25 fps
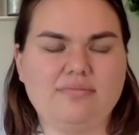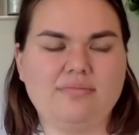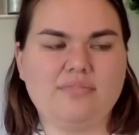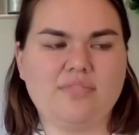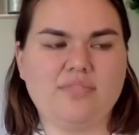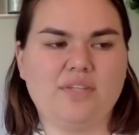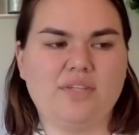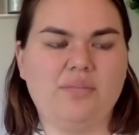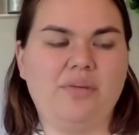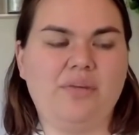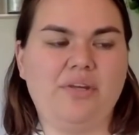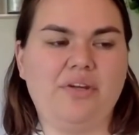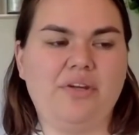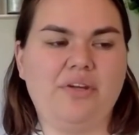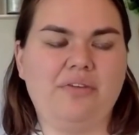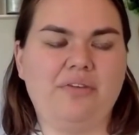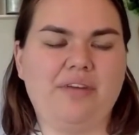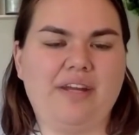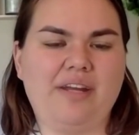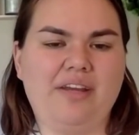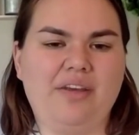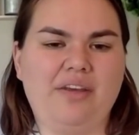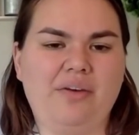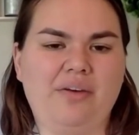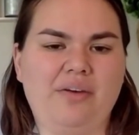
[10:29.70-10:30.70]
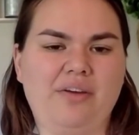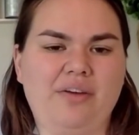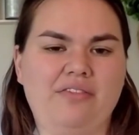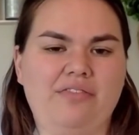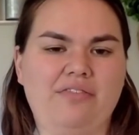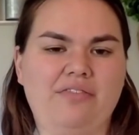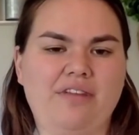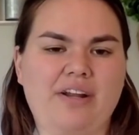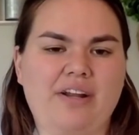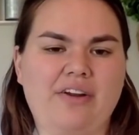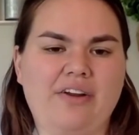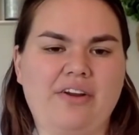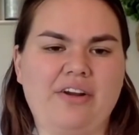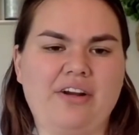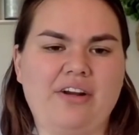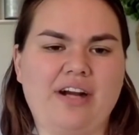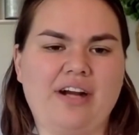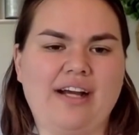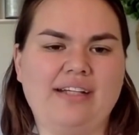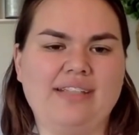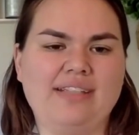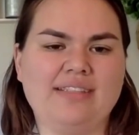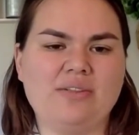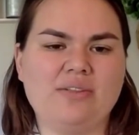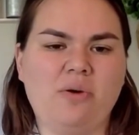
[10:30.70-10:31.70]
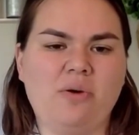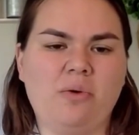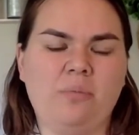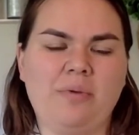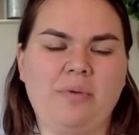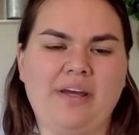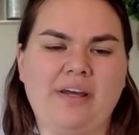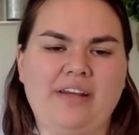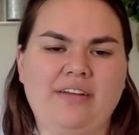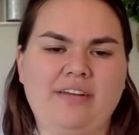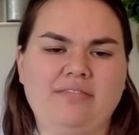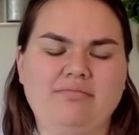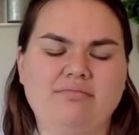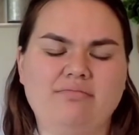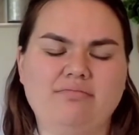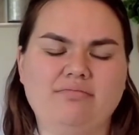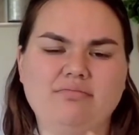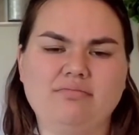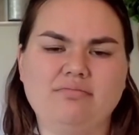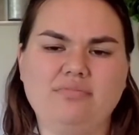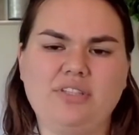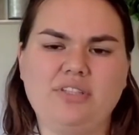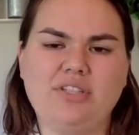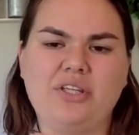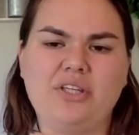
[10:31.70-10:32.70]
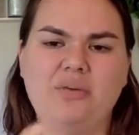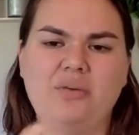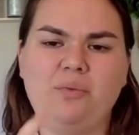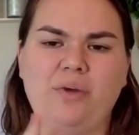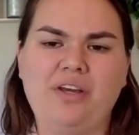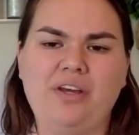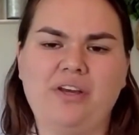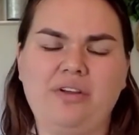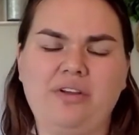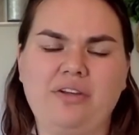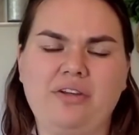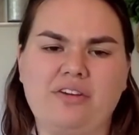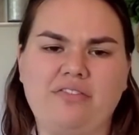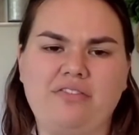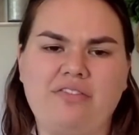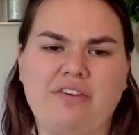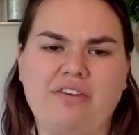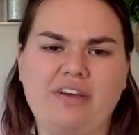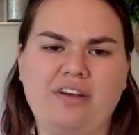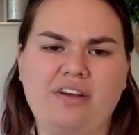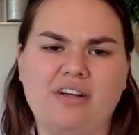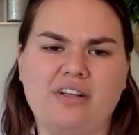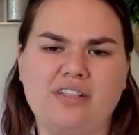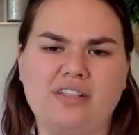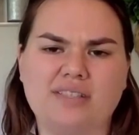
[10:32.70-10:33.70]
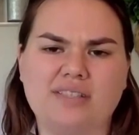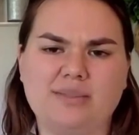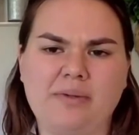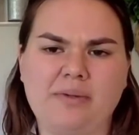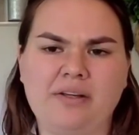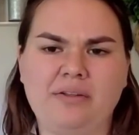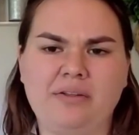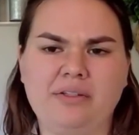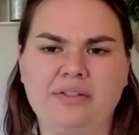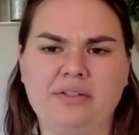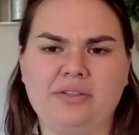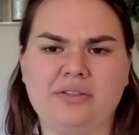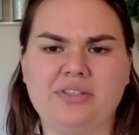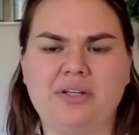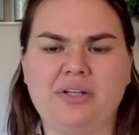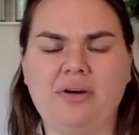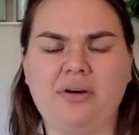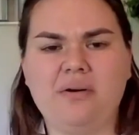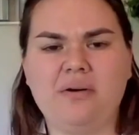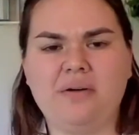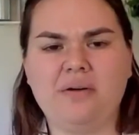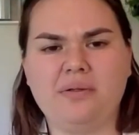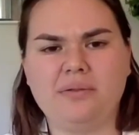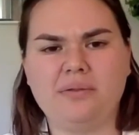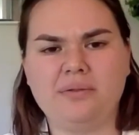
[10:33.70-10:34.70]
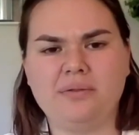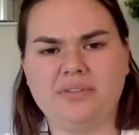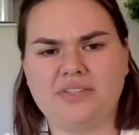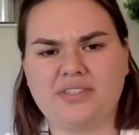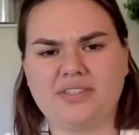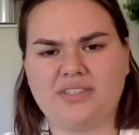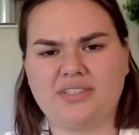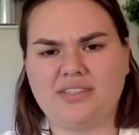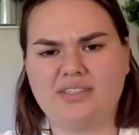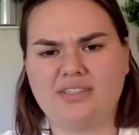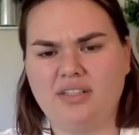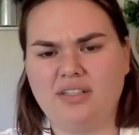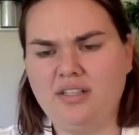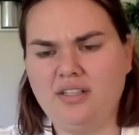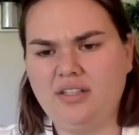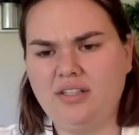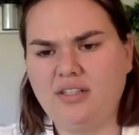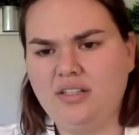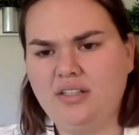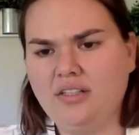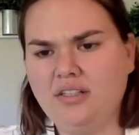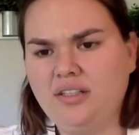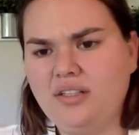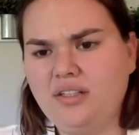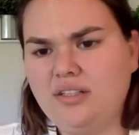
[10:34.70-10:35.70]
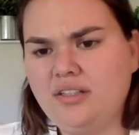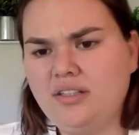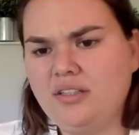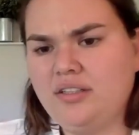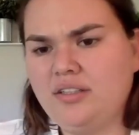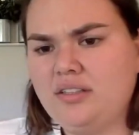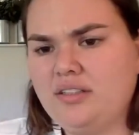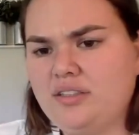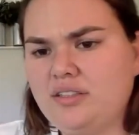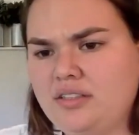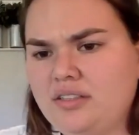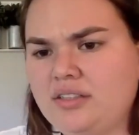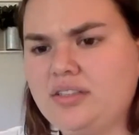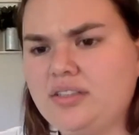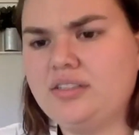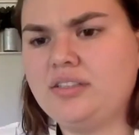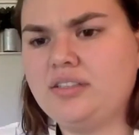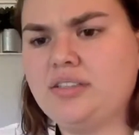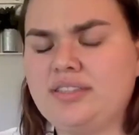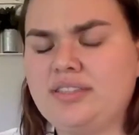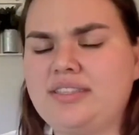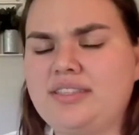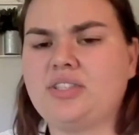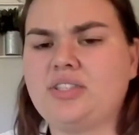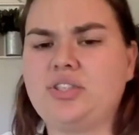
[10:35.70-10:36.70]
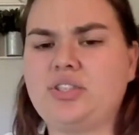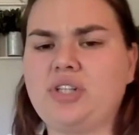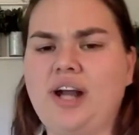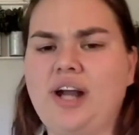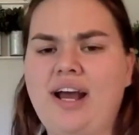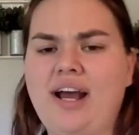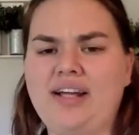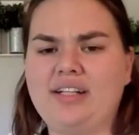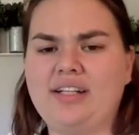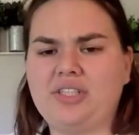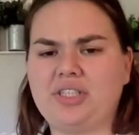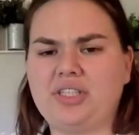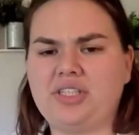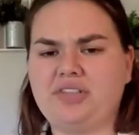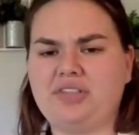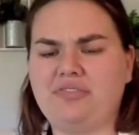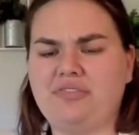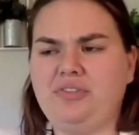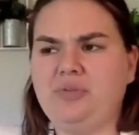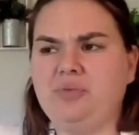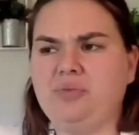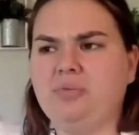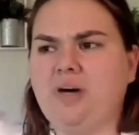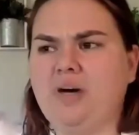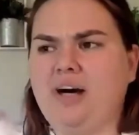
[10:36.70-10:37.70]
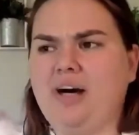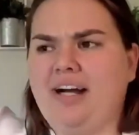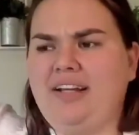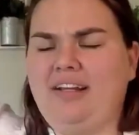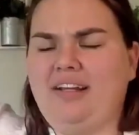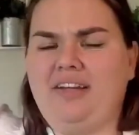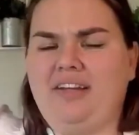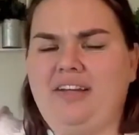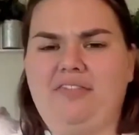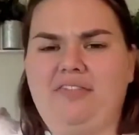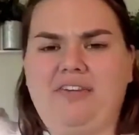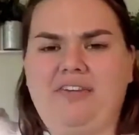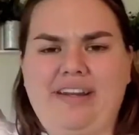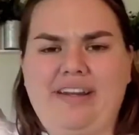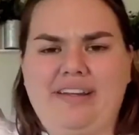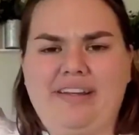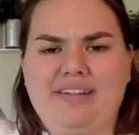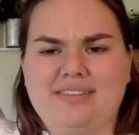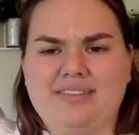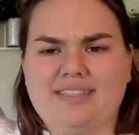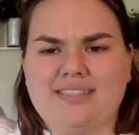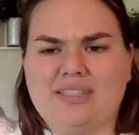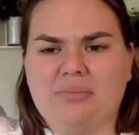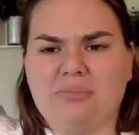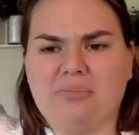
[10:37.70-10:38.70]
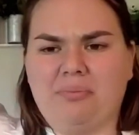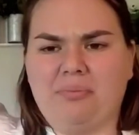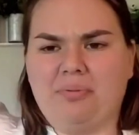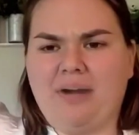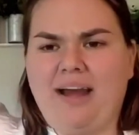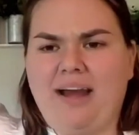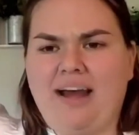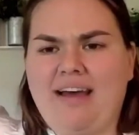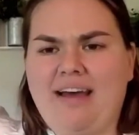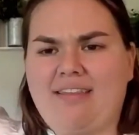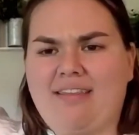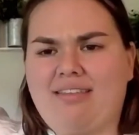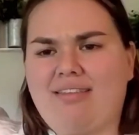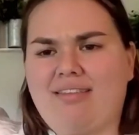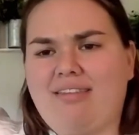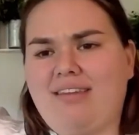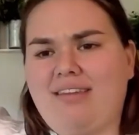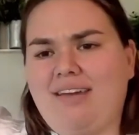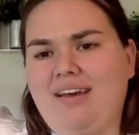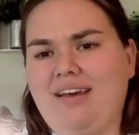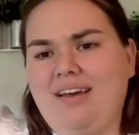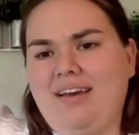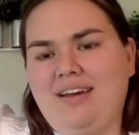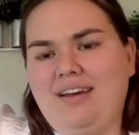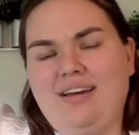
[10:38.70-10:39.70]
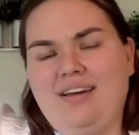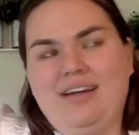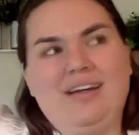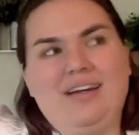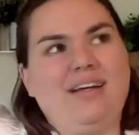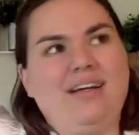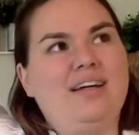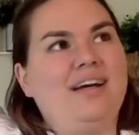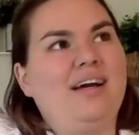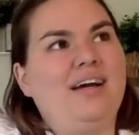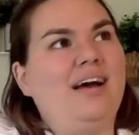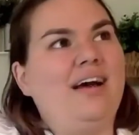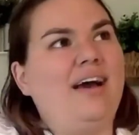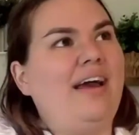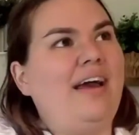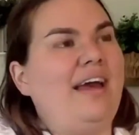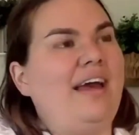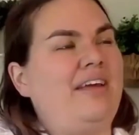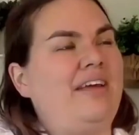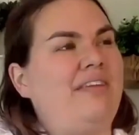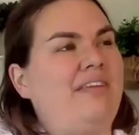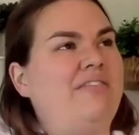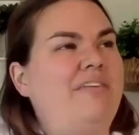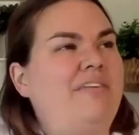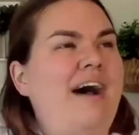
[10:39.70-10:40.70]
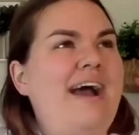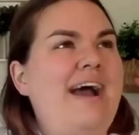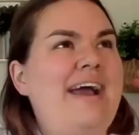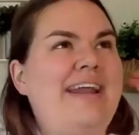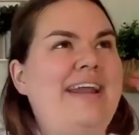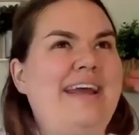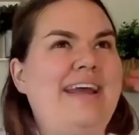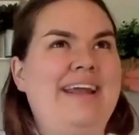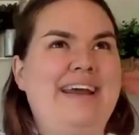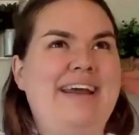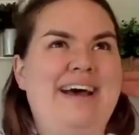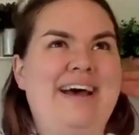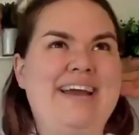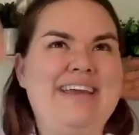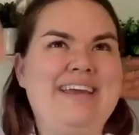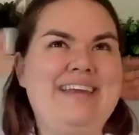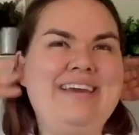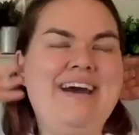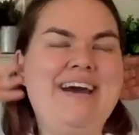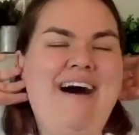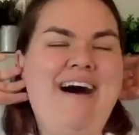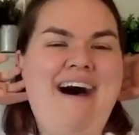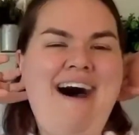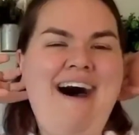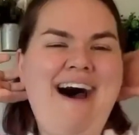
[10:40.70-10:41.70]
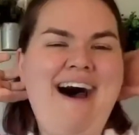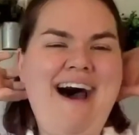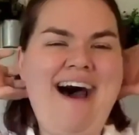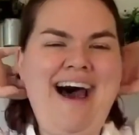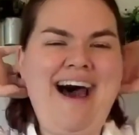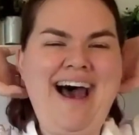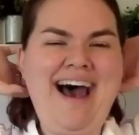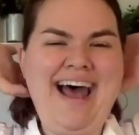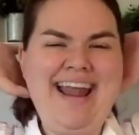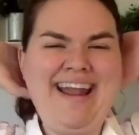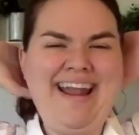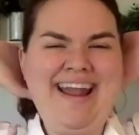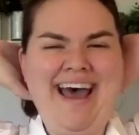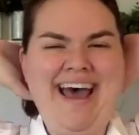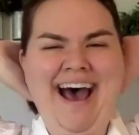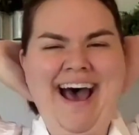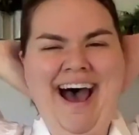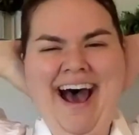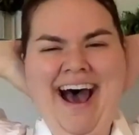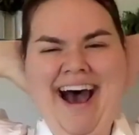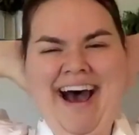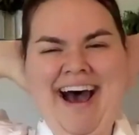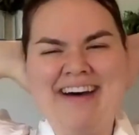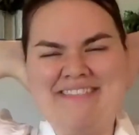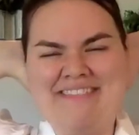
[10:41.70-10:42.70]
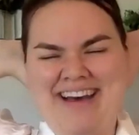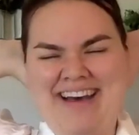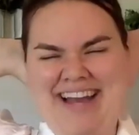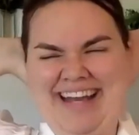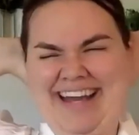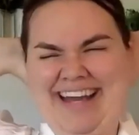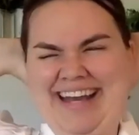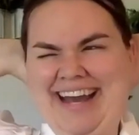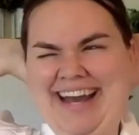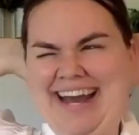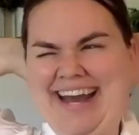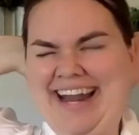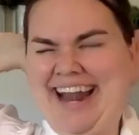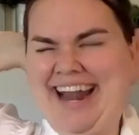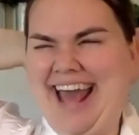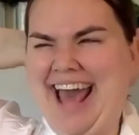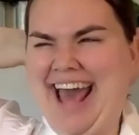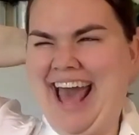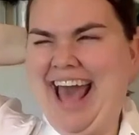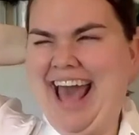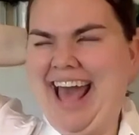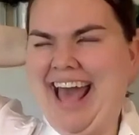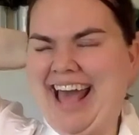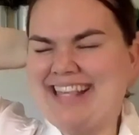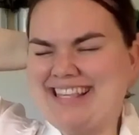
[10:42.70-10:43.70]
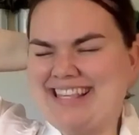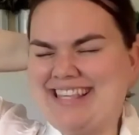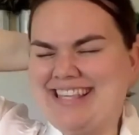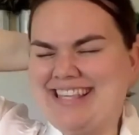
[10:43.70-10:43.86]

And when you're ready, you can flutter your eyes open, you can wiggle your fingers, wiggle your toes, stretch if you want, invite in some breath. Invite in a yawn. Oh my goodness.